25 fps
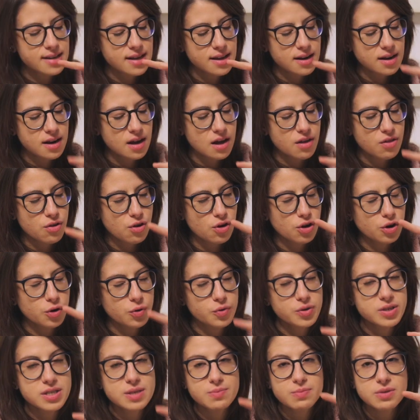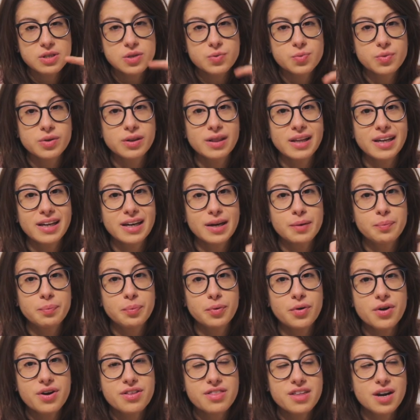Another Christmas-related
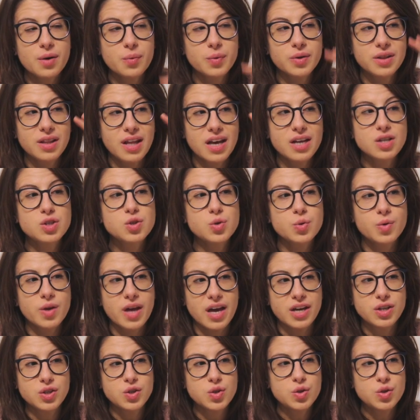book that I would like to get